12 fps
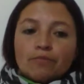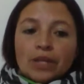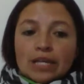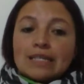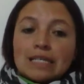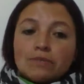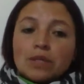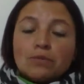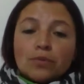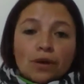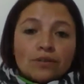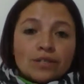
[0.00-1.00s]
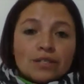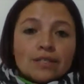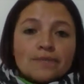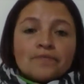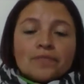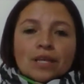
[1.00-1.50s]
the assessment process
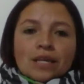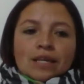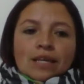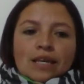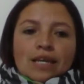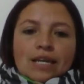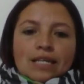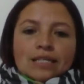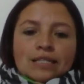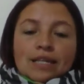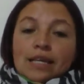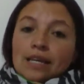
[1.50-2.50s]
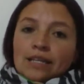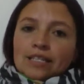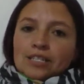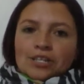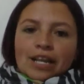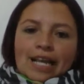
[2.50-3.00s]
in the
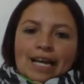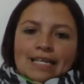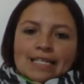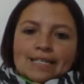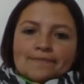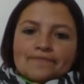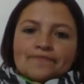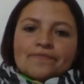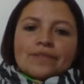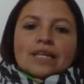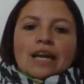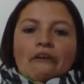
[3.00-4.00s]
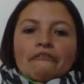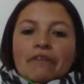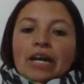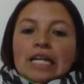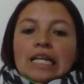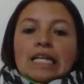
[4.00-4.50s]
English class.
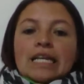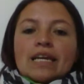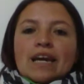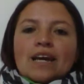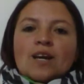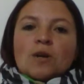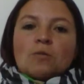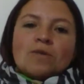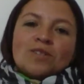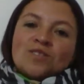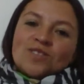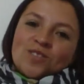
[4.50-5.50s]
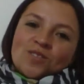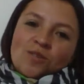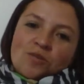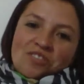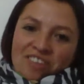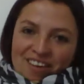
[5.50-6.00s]
Finally, I want
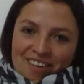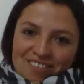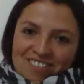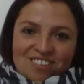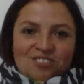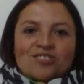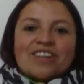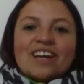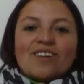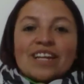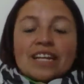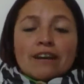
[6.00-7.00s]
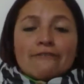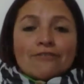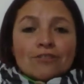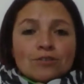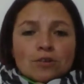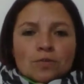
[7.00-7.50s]
to thank teacher Carolina
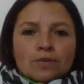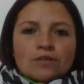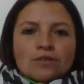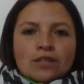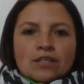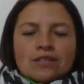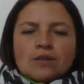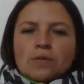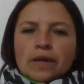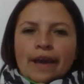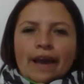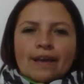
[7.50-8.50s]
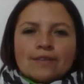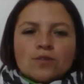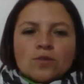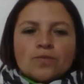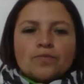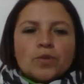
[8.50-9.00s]
for the opportunity we had
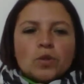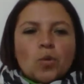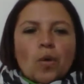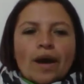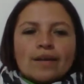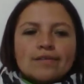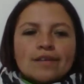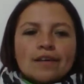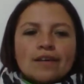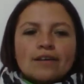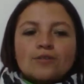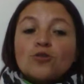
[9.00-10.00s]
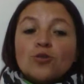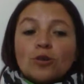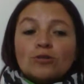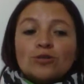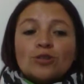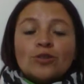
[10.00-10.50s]
to ask
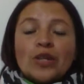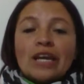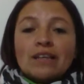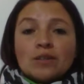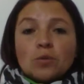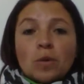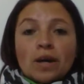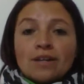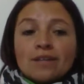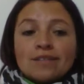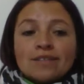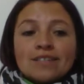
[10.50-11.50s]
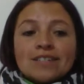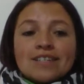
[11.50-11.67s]
Dr. Eddie White